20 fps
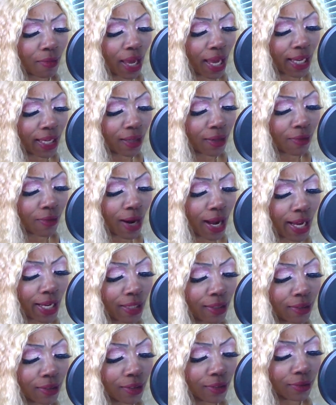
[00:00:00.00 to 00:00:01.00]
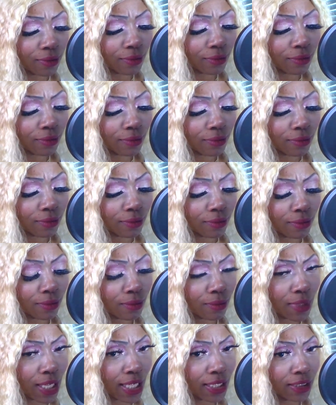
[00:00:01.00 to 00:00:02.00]
Bangarang.
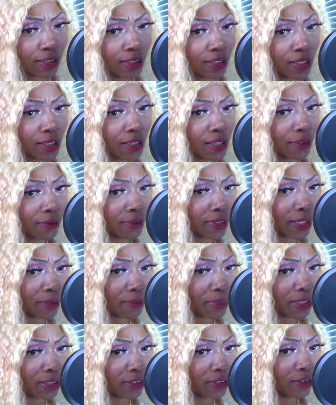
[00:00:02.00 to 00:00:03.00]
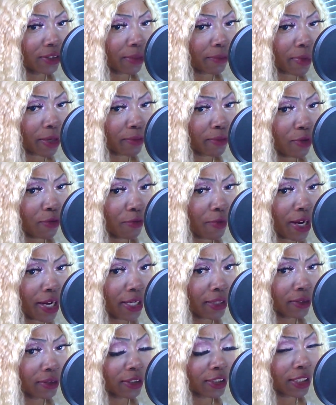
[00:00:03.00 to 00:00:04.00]
I'm like, shit. I was like, bitch, you talking about a
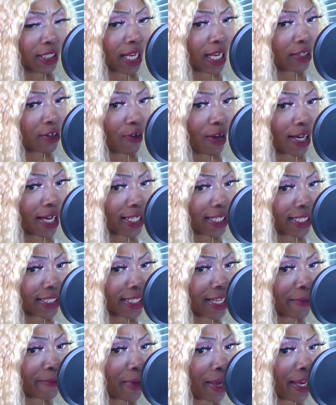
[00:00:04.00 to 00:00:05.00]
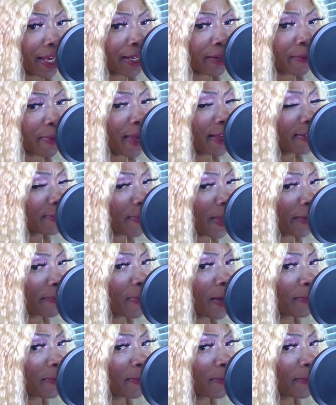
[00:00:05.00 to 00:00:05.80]
boomerang? Shit, I know I got the snapback and the bounce back